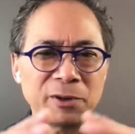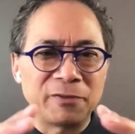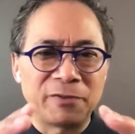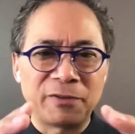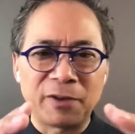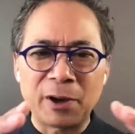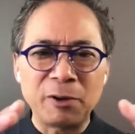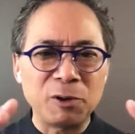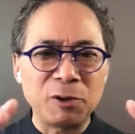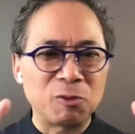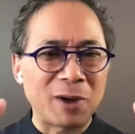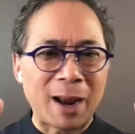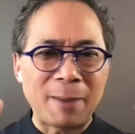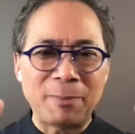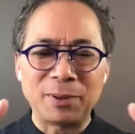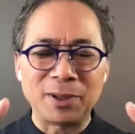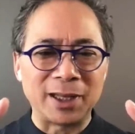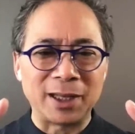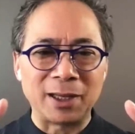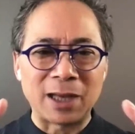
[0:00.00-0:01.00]
very
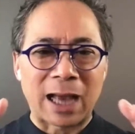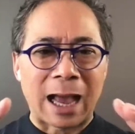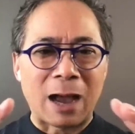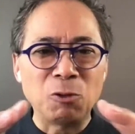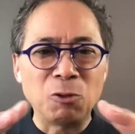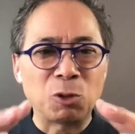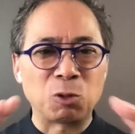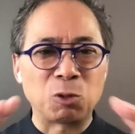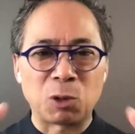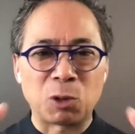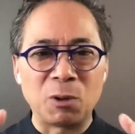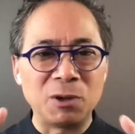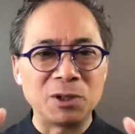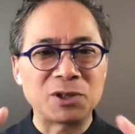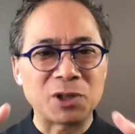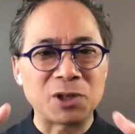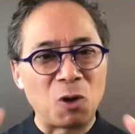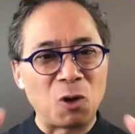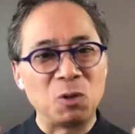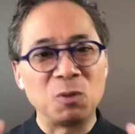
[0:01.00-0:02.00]
rapidly outgrow
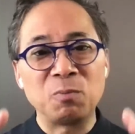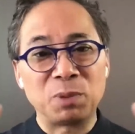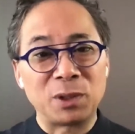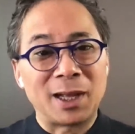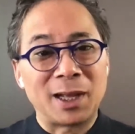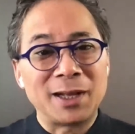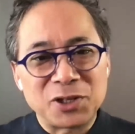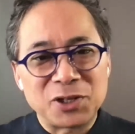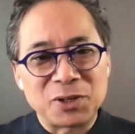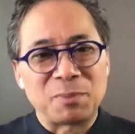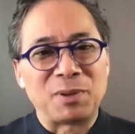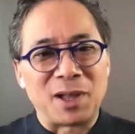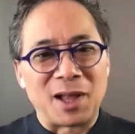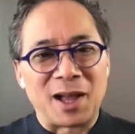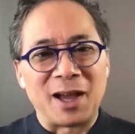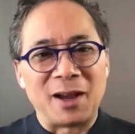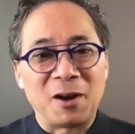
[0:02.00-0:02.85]
its own blood supply.